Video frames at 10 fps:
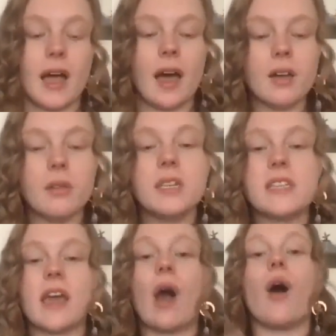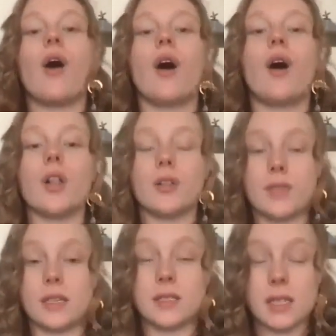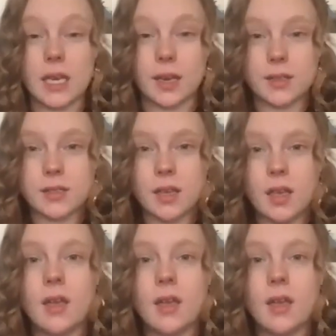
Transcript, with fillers: How can we take all of these things